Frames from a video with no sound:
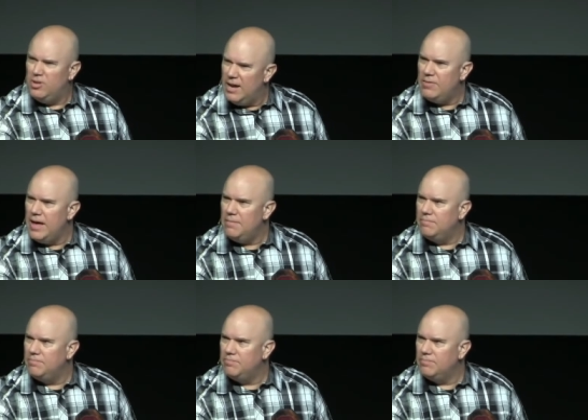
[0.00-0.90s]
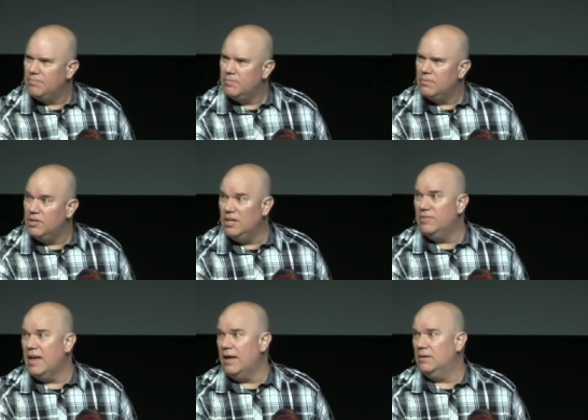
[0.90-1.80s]
Do you have that? You
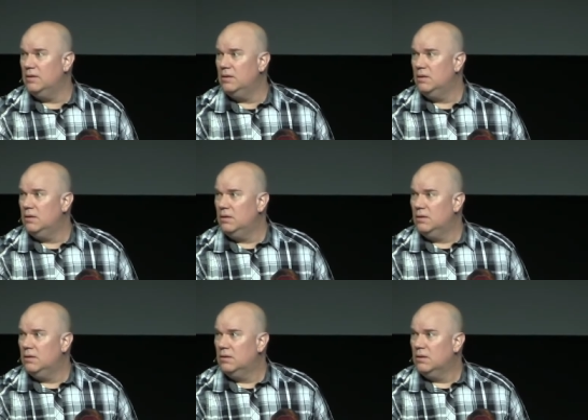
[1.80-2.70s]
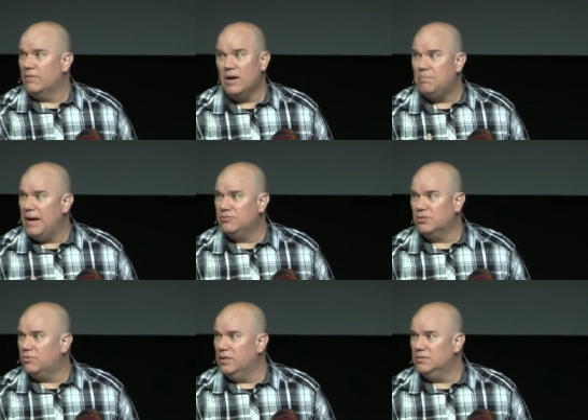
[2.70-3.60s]
need that. I've got
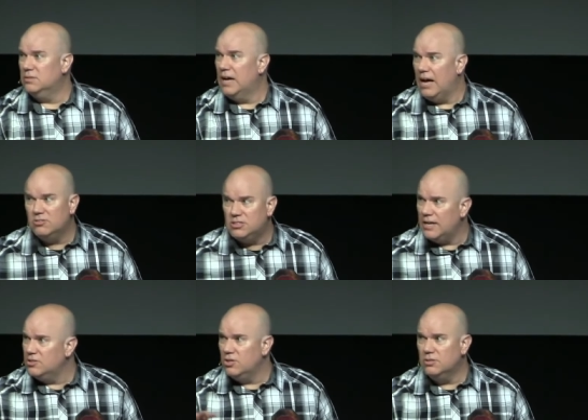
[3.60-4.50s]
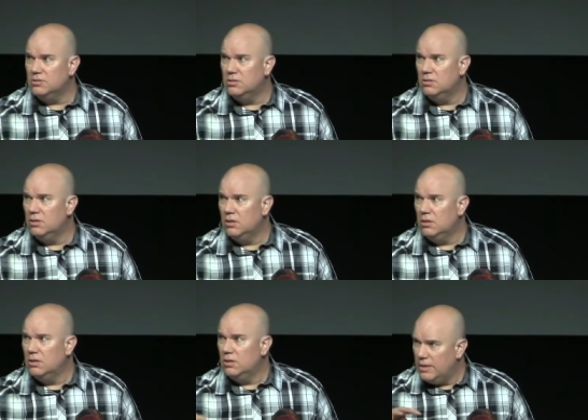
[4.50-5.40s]
pastor friends outside of church
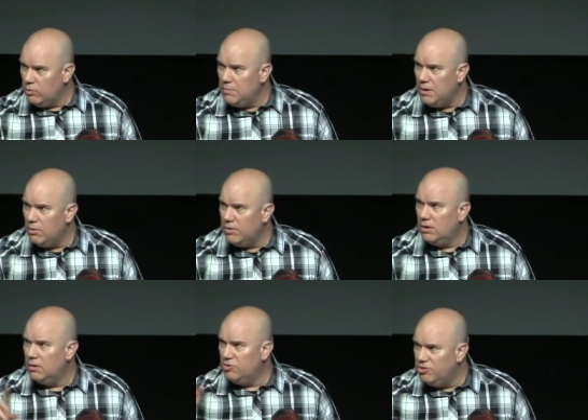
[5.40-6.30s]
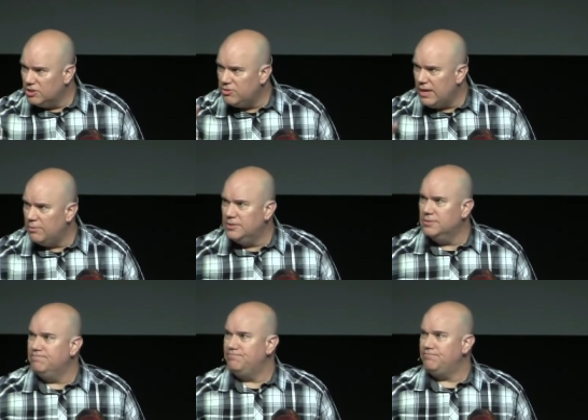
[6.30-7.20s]
that we meet with just for that
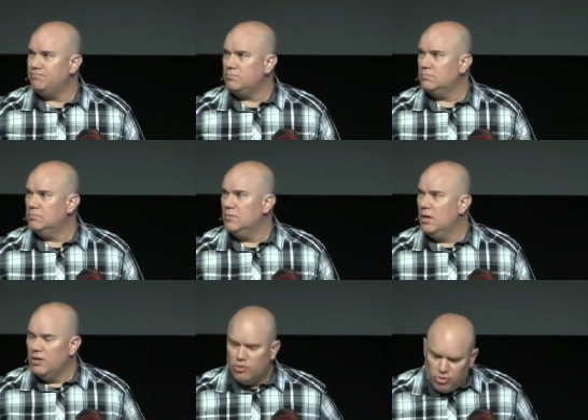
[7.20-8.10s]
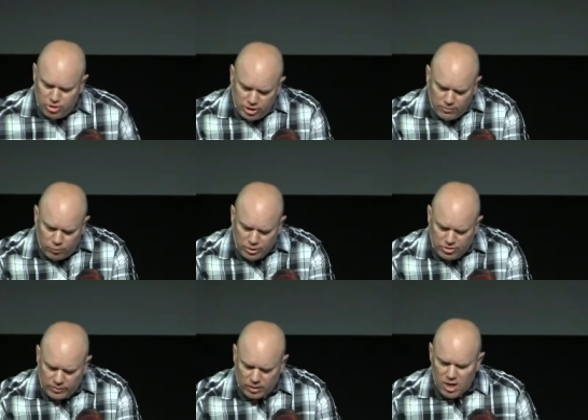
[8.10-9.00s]
reason to cheer for
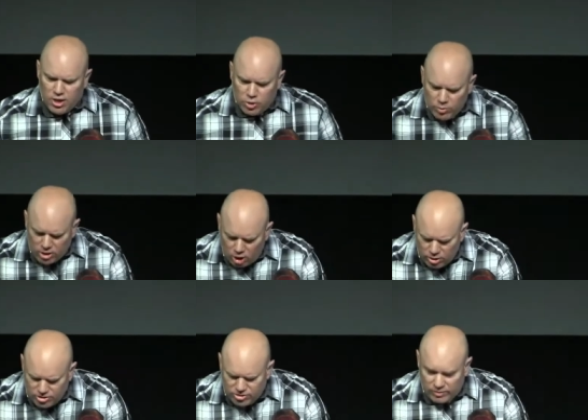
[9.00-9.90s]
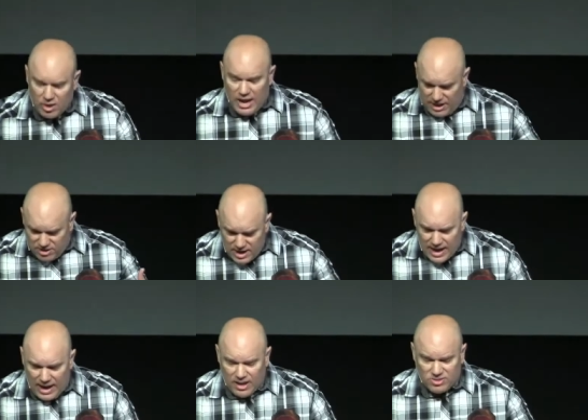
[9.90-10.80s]
each other, to encourage each other, and
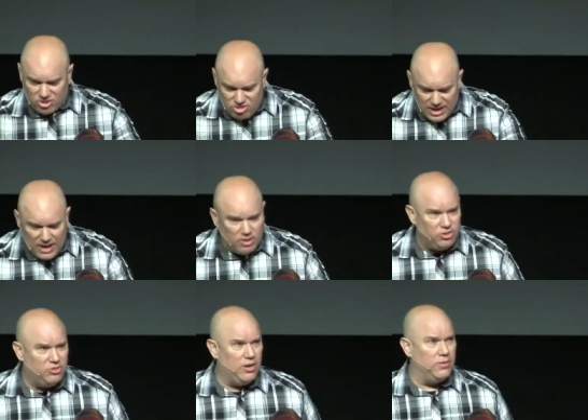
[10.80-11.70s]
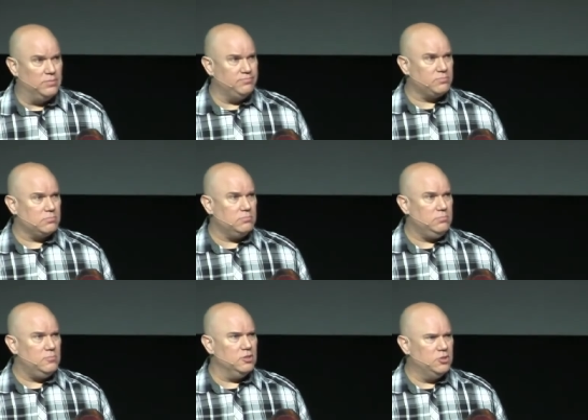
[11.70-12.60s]
yeah, to challenge each other,
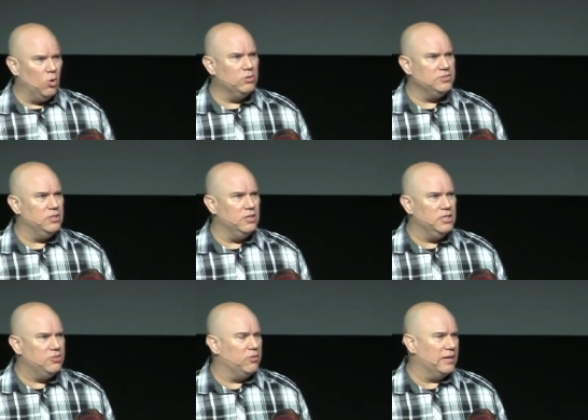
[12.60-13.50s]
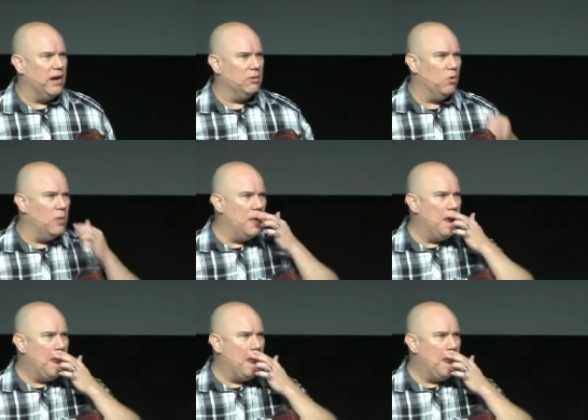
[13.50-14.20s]
to hold each other accountable.